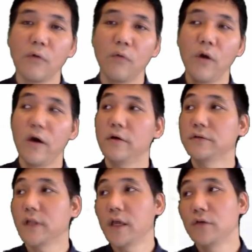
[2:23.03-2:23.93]

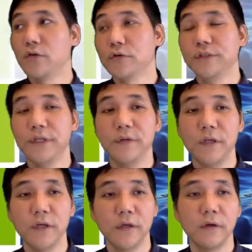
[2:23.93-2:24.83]
Well, thank you,
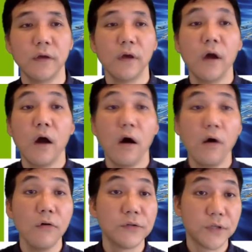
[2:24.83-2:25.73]
Zini.
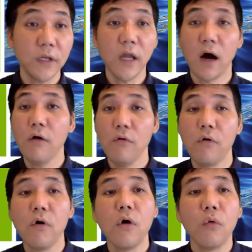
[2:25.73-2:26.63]
Oh, still
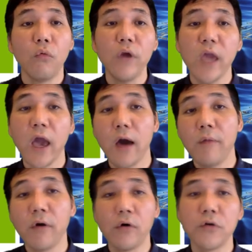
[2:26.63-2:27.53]
now, we
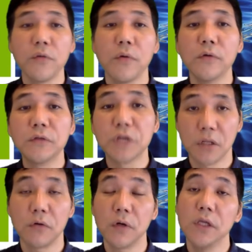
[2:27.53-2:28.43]
have gone over
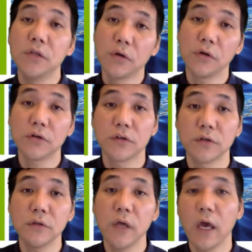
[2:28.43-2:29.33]
general
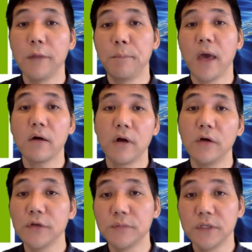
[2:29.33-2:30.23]
introduction and
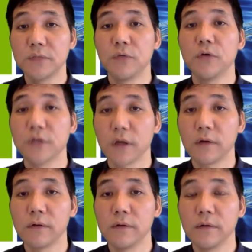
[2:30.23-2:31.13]
background of this project.
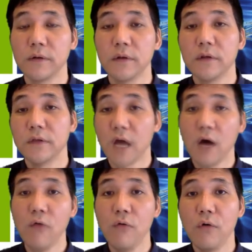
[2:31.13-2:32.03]

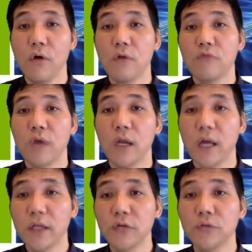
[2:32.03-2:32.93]
Now, we are
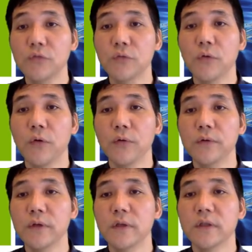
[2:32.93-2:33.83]
ready to move on
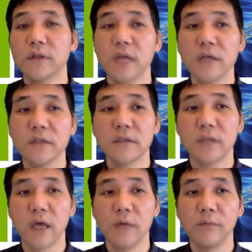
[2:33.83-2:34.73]
the next
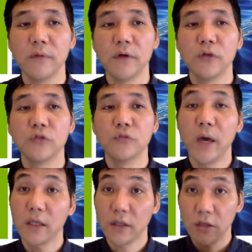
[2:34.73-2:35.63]
step to
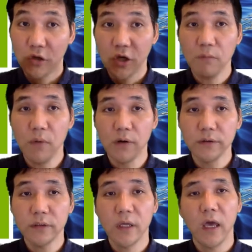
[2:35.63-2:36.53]
make a
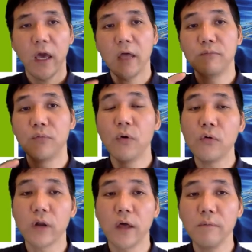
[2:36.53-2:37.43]
equipment and
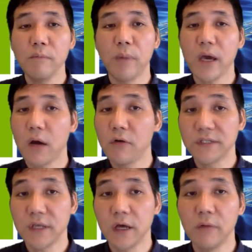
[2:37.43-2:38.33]
program by
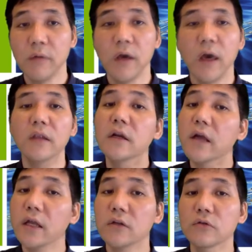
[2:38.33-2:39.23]
ourselves and
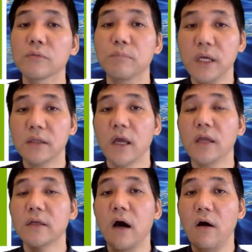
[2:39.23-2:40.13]
relate to big
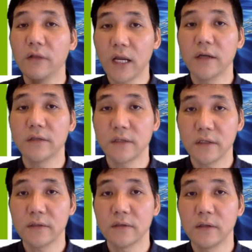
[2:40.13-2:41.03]
data
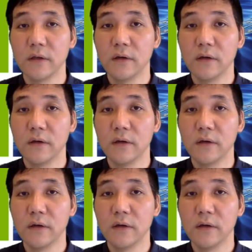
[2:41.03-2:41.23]
analysis.